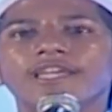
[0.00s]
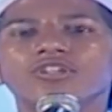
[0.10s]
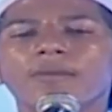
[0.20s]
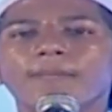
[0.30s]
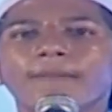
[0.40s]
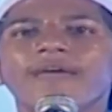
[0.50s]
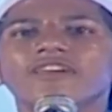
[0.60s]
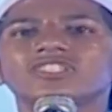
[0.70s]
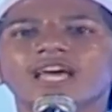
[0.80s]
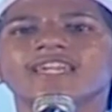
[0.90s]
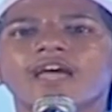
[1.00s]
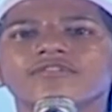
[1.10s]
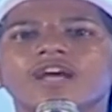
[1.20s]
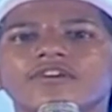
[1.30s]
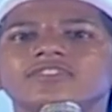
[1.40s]
You implement the Sharia and
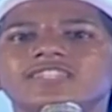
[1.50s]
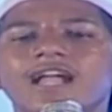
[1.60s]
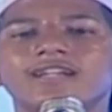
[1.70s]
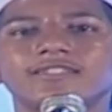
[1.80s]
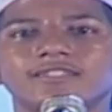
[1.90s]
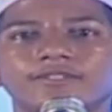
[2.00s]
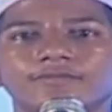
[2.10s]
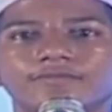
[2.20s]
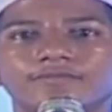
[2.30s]
you get results.